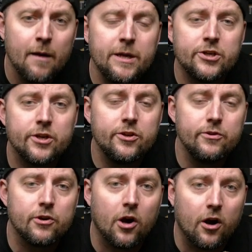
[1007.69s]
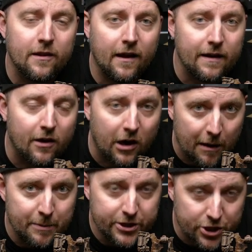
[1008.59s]
be sure to do your online
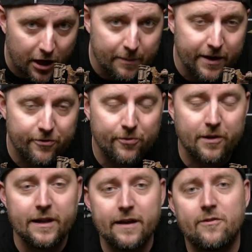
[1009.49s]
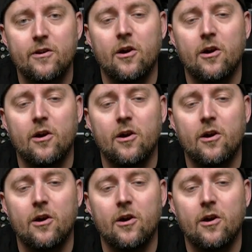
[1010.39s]
hobby shopping through the links